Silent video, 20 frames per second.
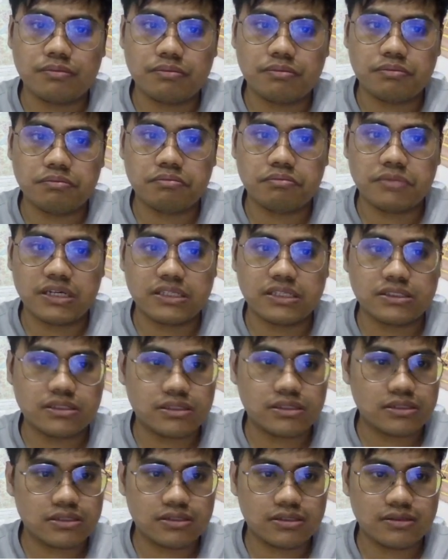
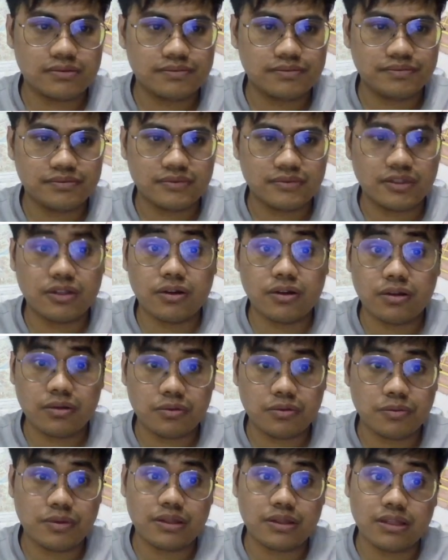must not
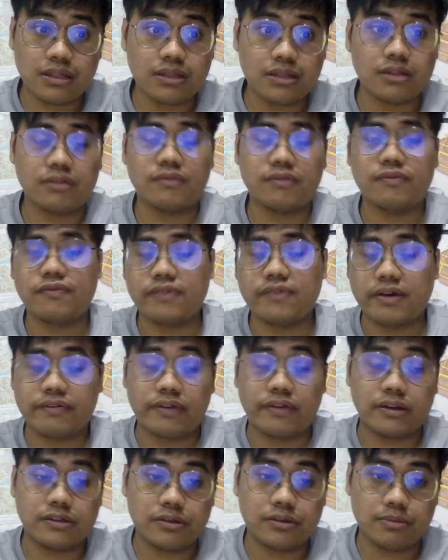within
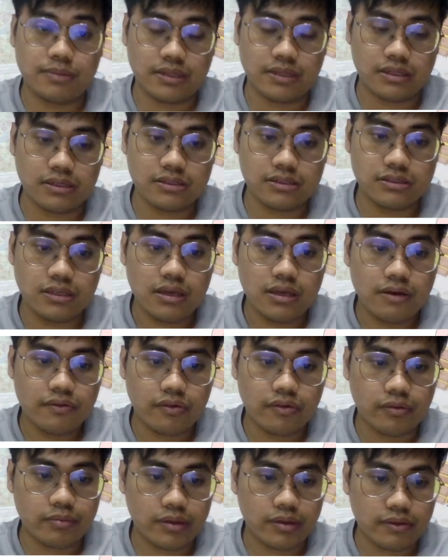500 meters
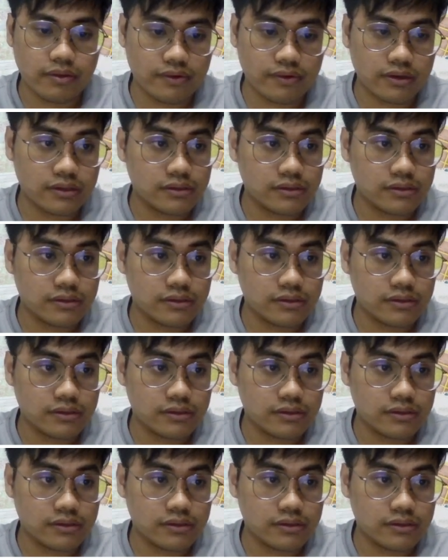from river.